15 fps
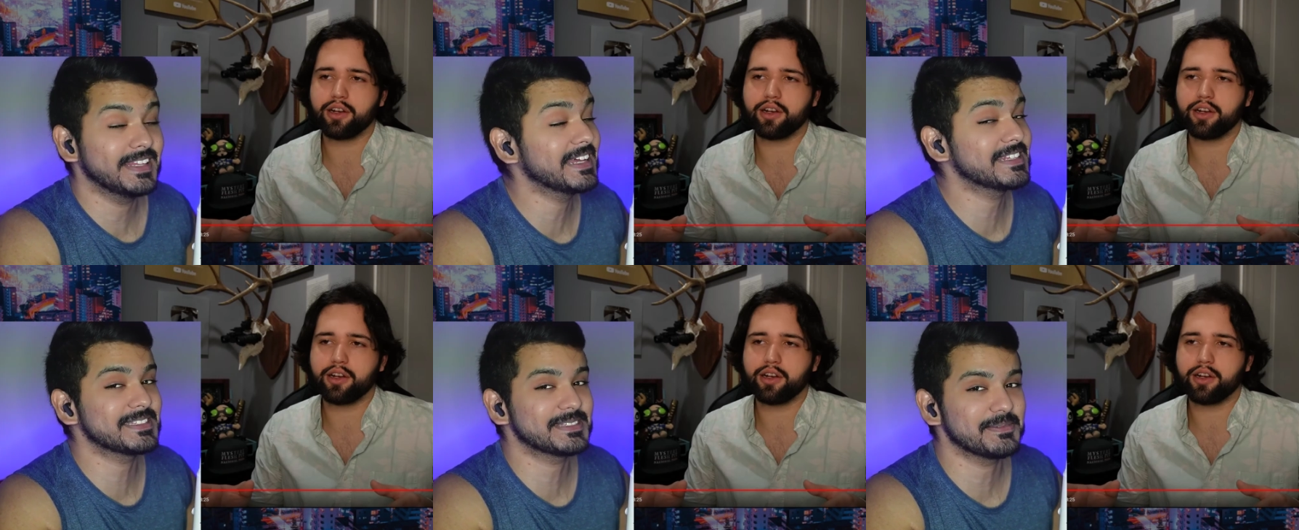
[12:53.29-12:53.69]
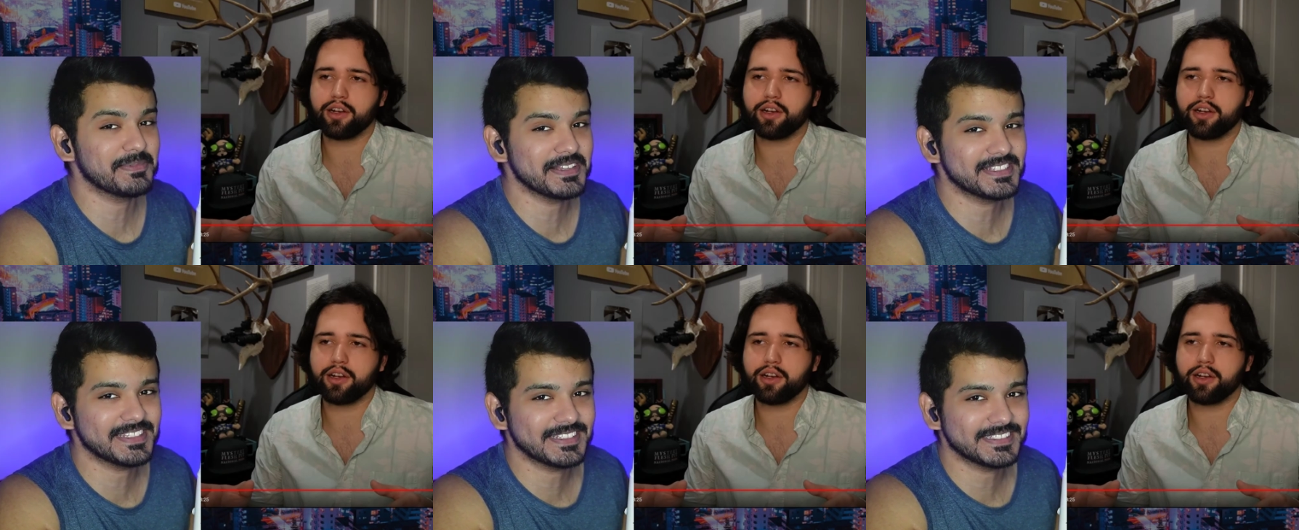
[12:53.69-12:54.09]
Speaker 1: That's the
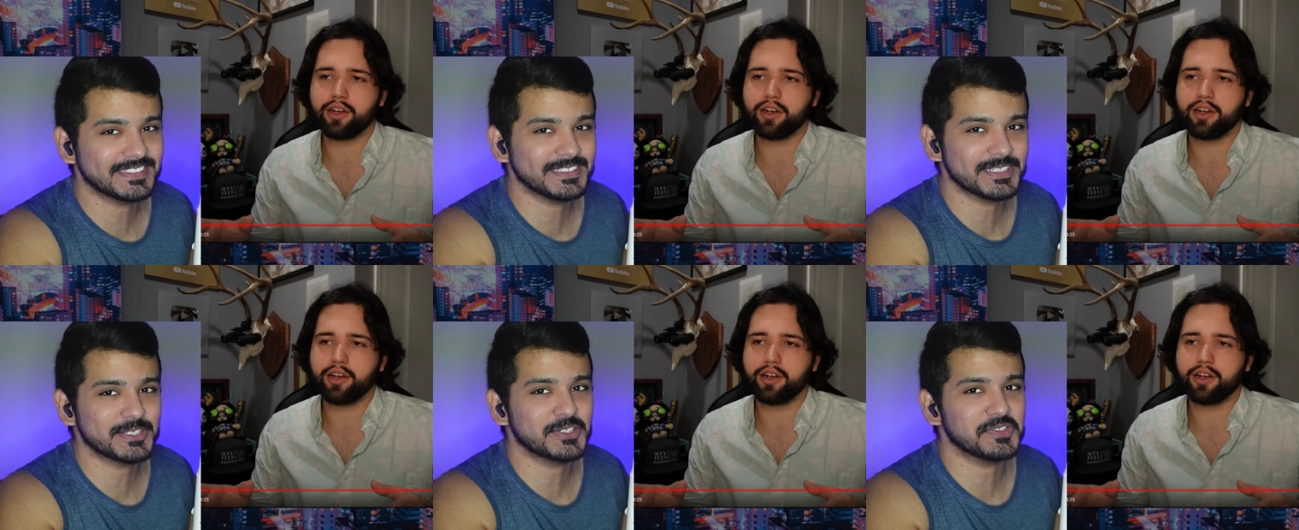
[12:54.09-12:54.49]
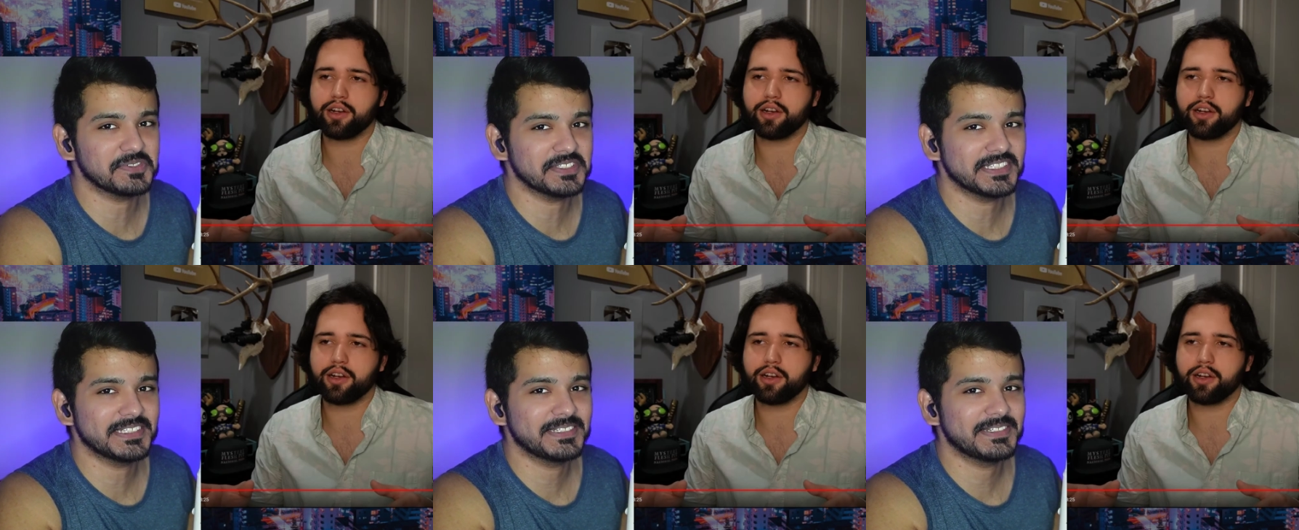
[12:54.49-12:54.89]
basic gist of
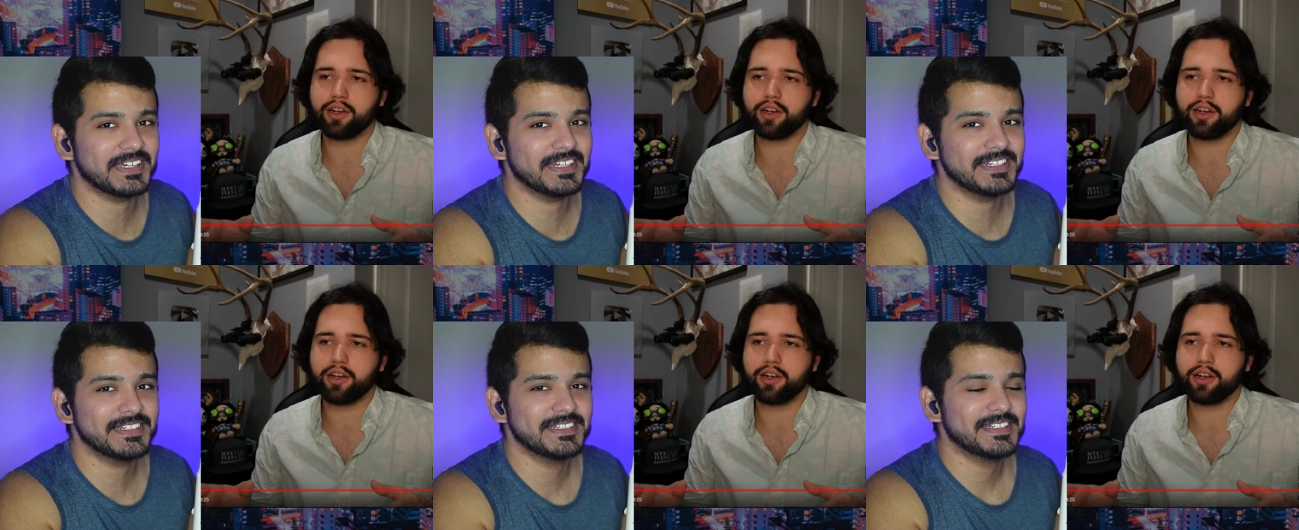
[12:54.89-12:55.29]
it, right?